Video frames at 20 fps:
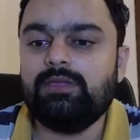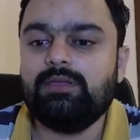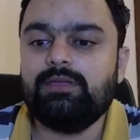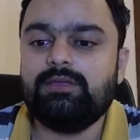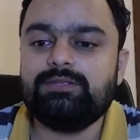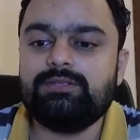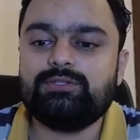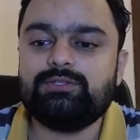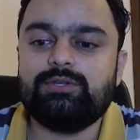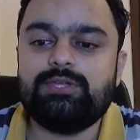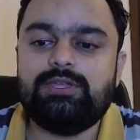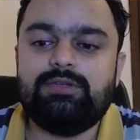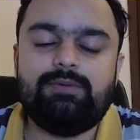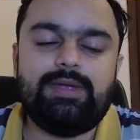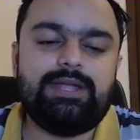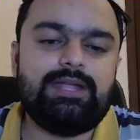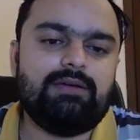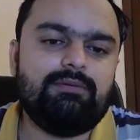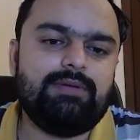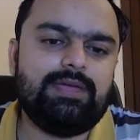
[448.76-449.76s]
So he
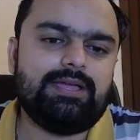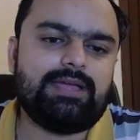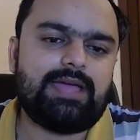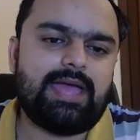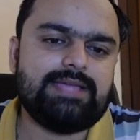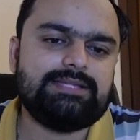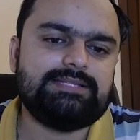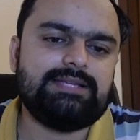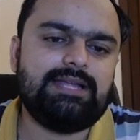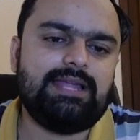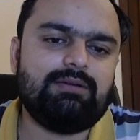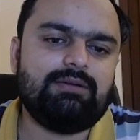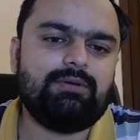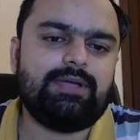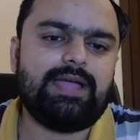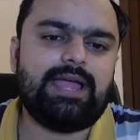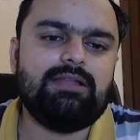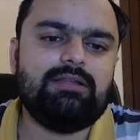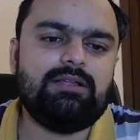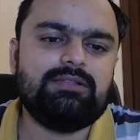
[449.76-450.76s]
went away. I said like,
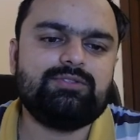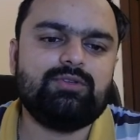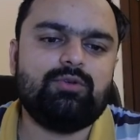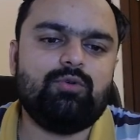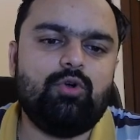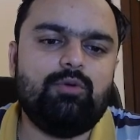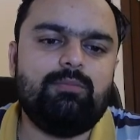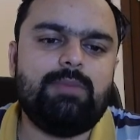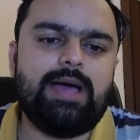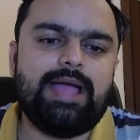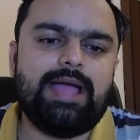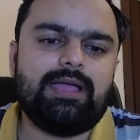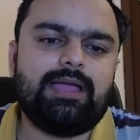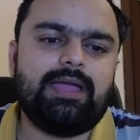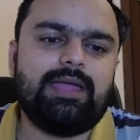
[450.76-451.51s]
okay, I'll also go back.